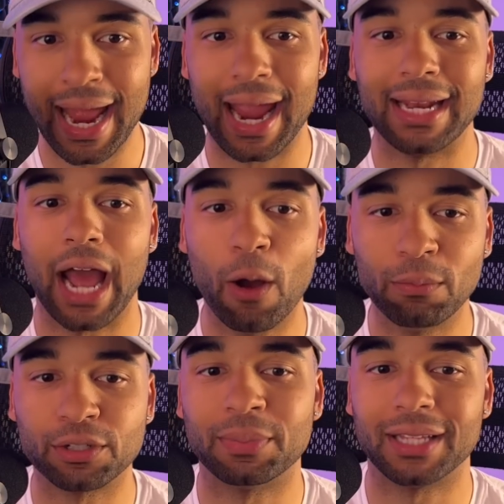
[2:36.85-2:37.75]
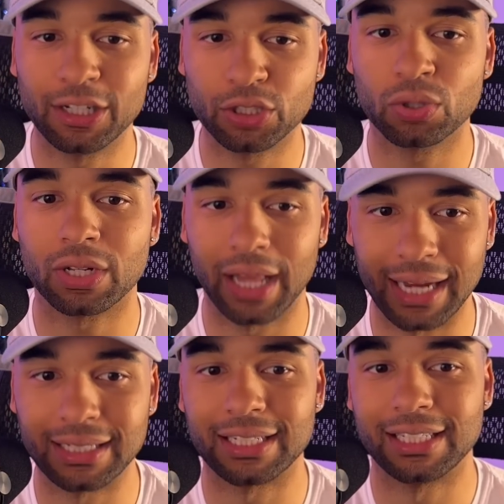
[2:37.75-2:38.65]
and helps potential
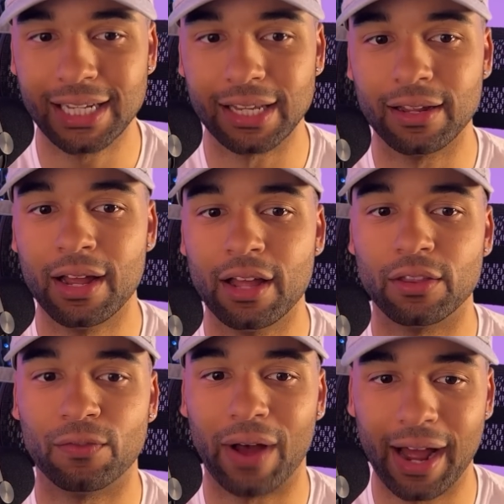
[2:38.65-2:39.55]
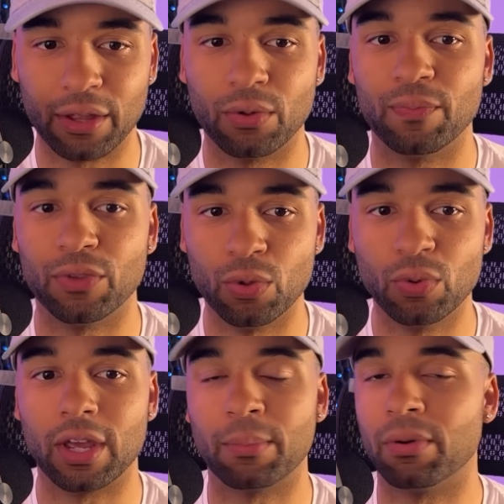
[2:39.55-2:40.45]
clients see the value you
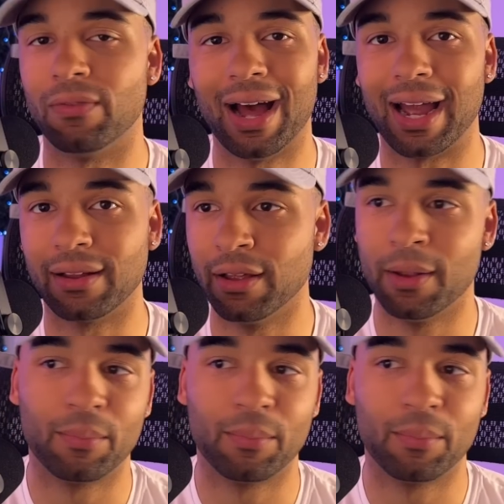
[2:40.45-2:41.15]
can provide.